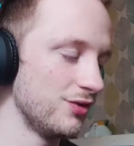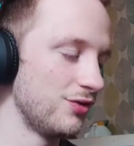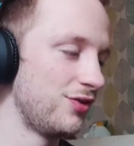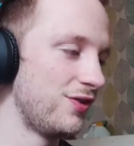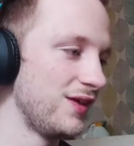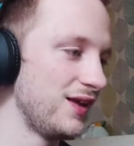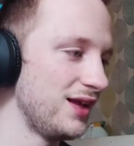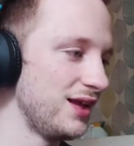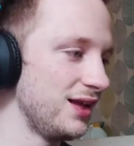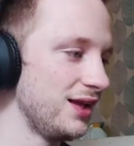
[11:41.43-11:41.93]

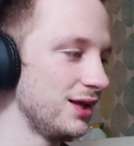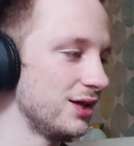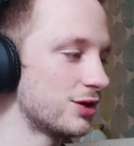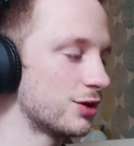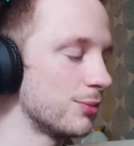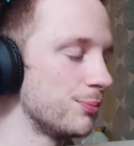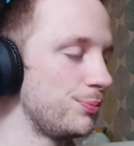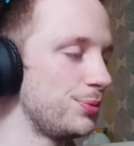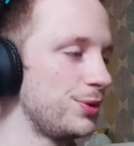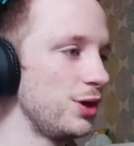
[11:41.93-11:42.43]
the
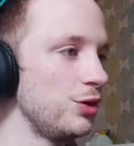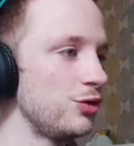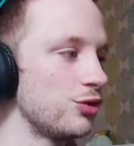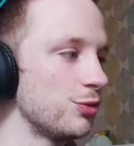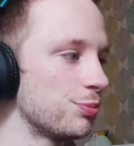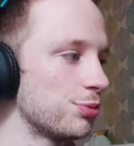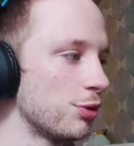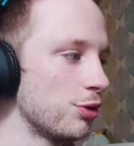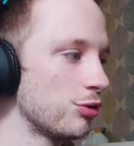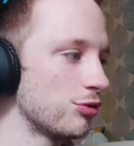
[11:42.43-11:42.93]
computer
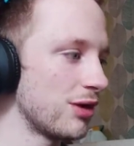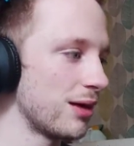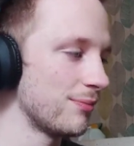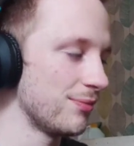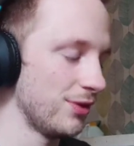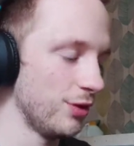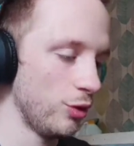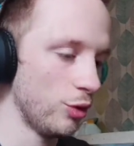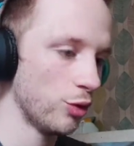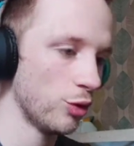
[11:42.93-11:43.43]
program
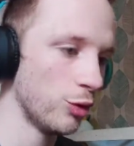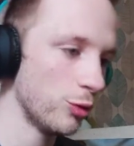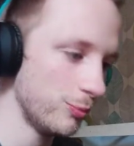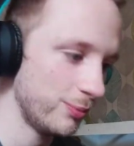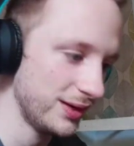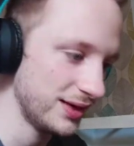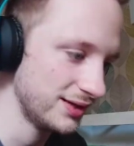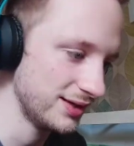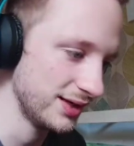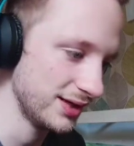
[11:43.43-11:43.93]
that
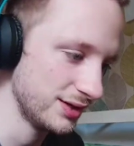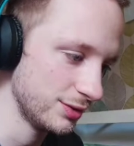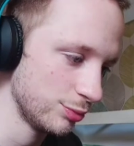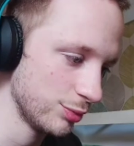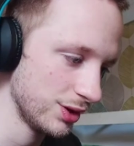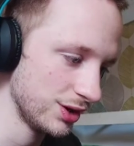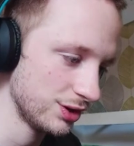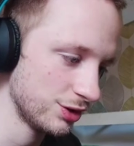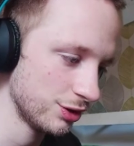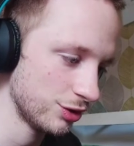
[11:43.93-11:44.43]
Hornby did,
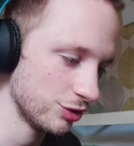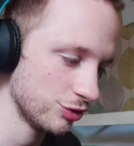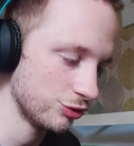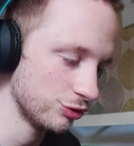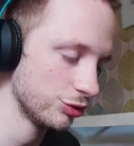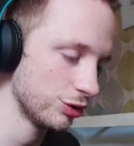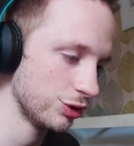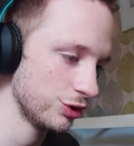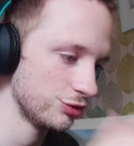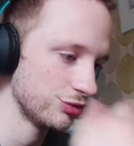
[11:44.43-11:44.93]
where you could
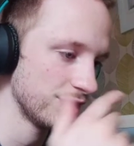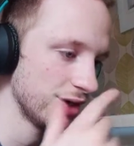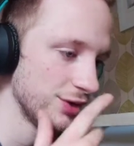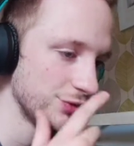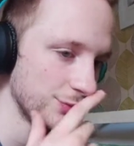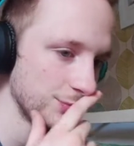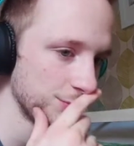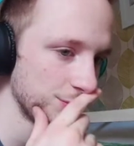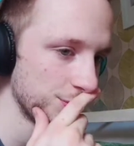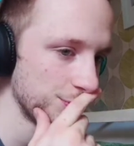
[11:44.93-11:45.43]
control your
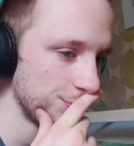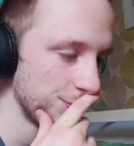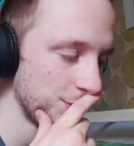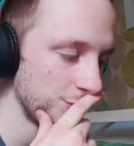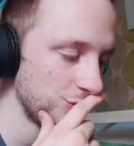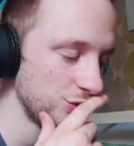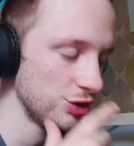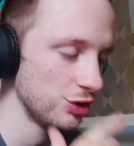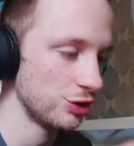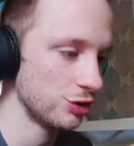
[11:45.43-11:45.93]
trains from a
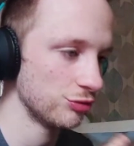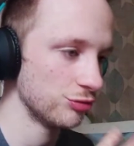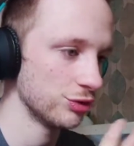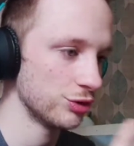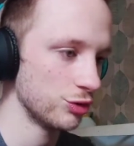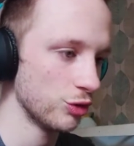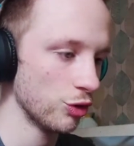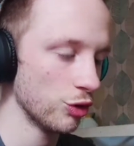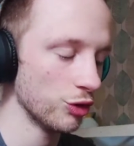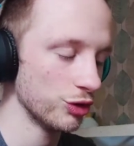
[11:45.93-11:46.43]
computer. You could
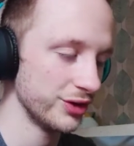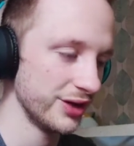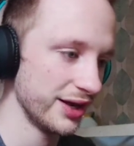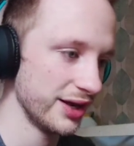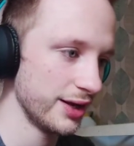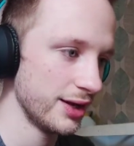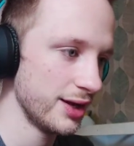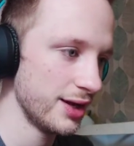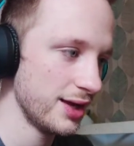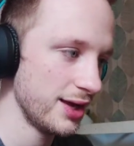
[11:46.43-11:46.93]
record
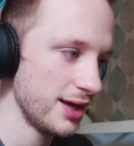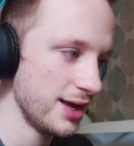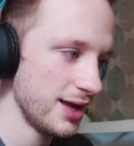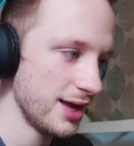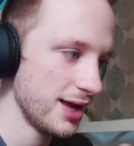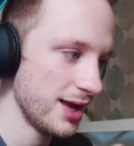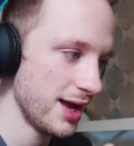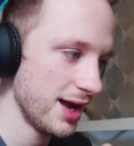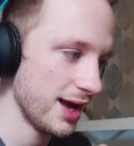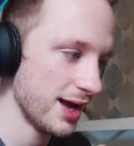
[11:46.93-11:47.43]
it
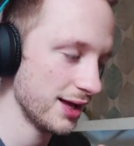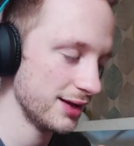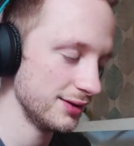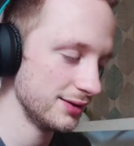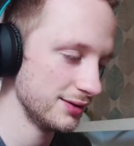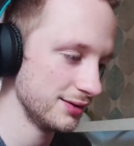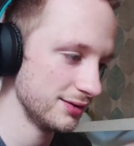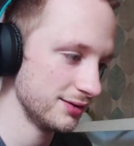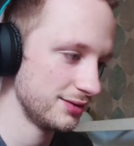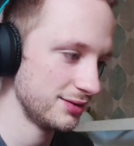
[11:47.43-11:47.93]

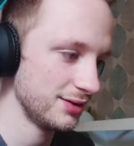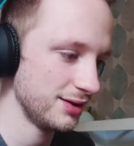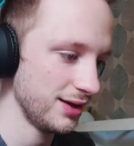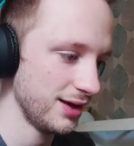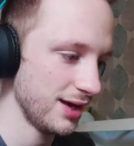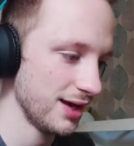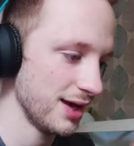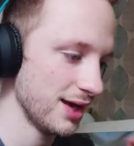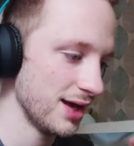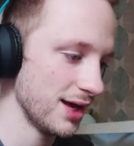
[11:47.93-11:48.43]
and
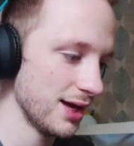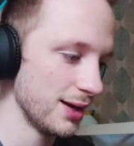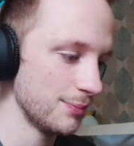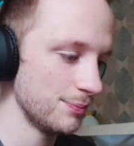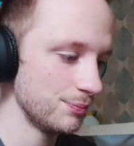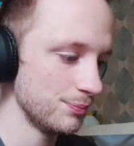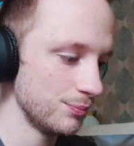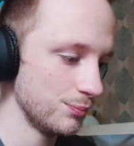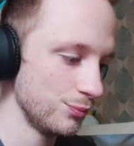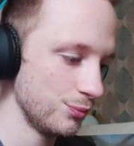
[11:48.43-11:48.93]

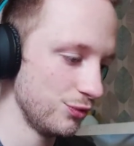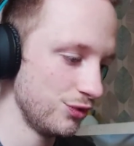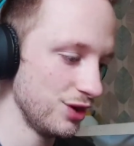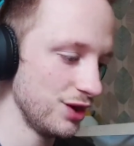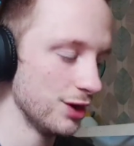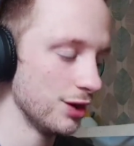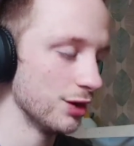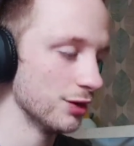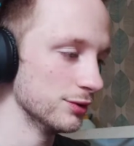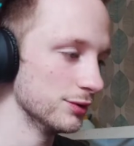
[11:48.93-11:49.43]

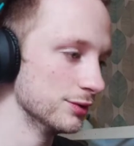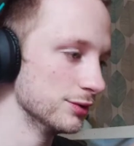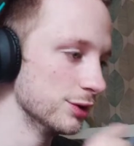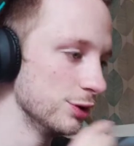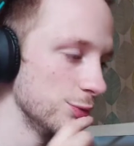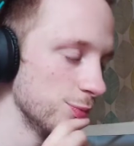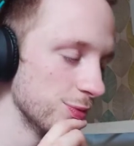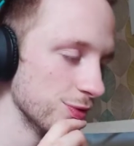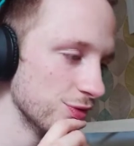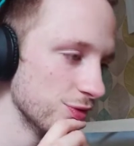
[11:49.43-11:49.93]
set it on
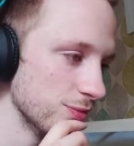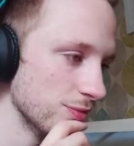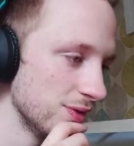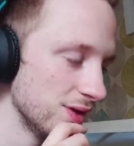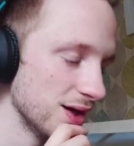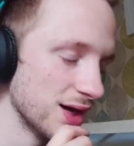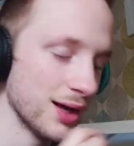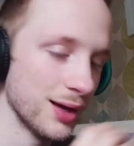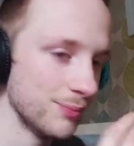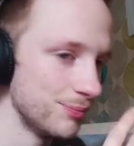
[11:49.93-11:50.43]
loop or
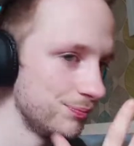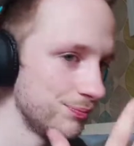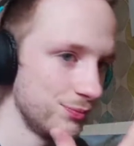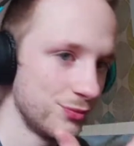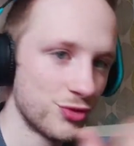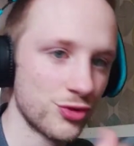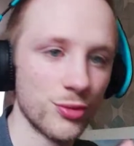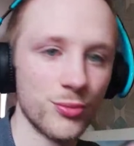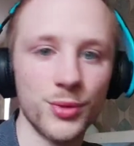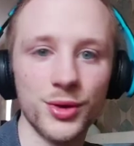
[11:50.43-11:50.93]
something.
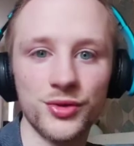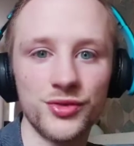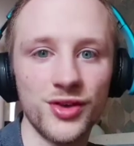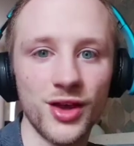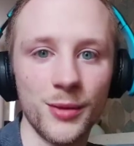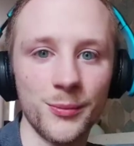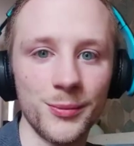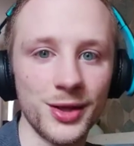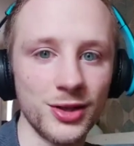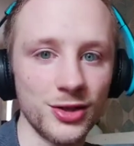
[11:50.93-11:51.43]
Someone
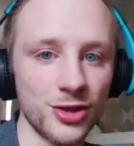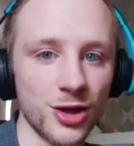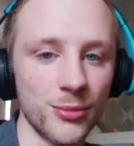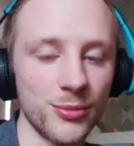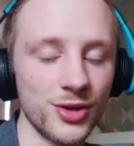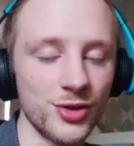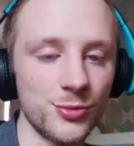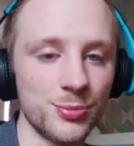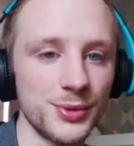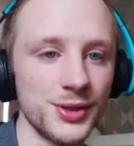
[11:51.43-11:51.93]
tell me in the
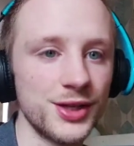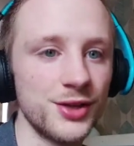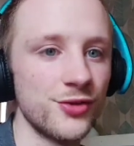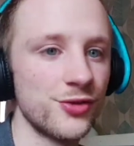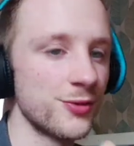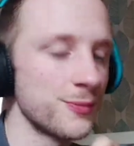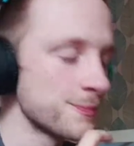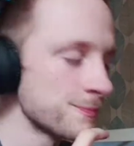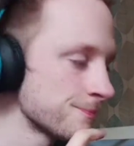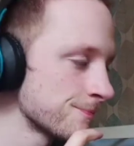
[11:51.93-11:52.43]
comments,
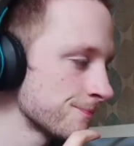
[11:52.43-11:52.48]
please.